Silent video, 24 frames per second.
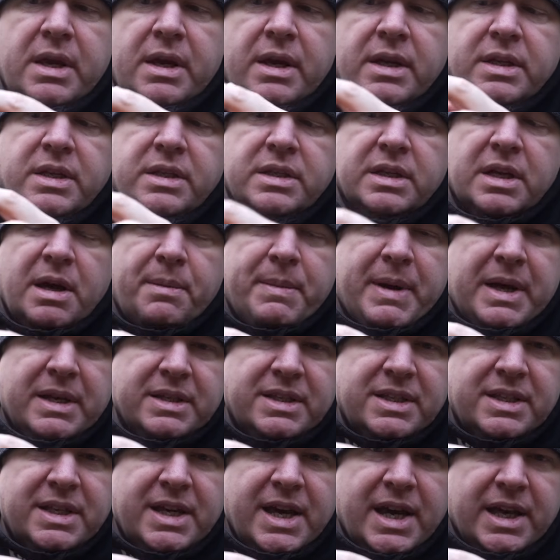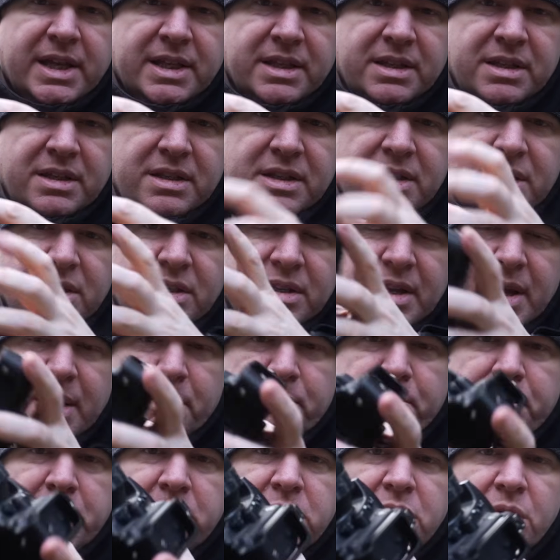It doesn't come out to the end,
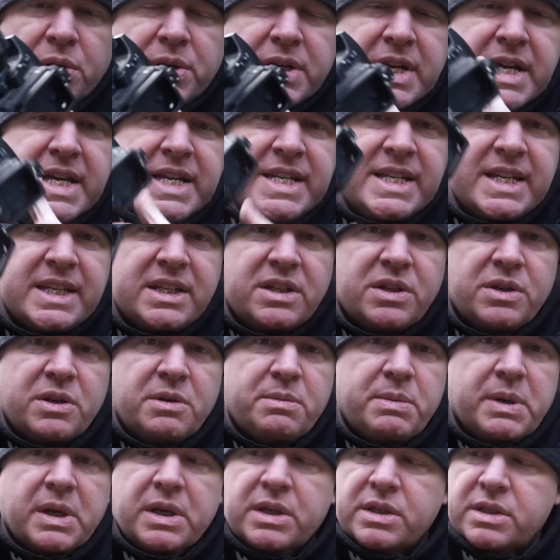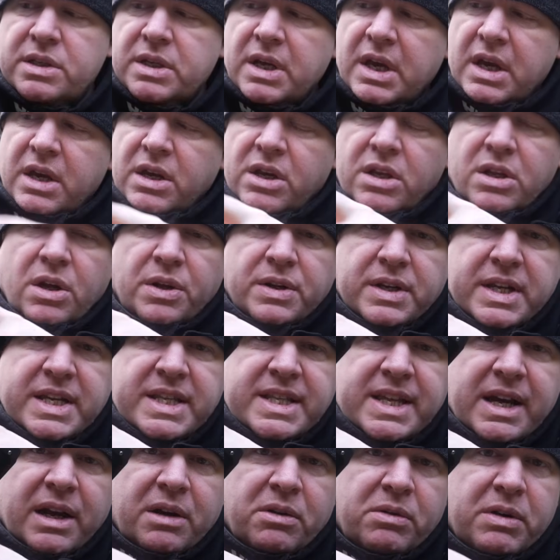but you don't need it to because you don't need
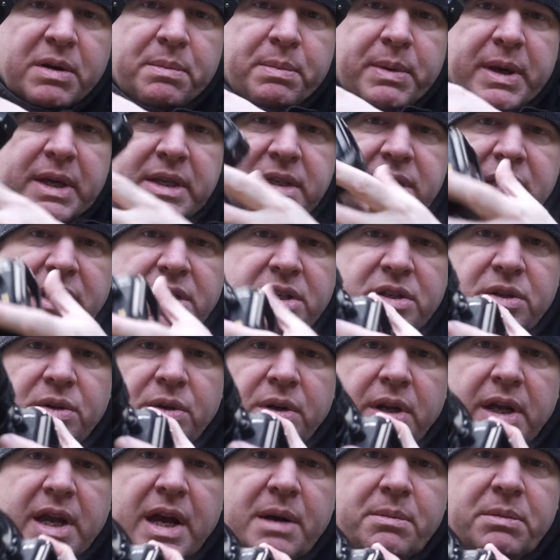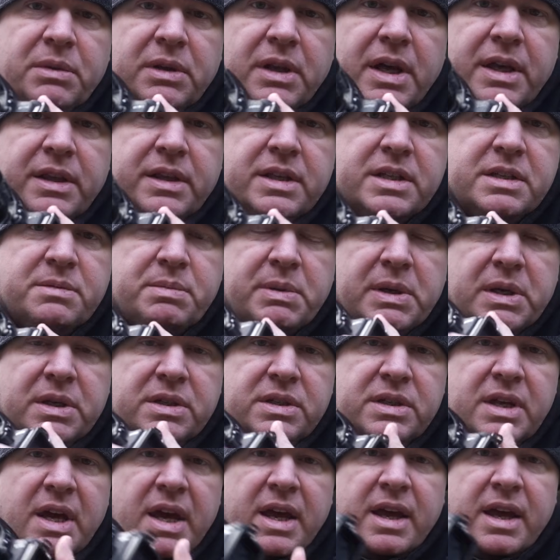that grip extension on a camera like this because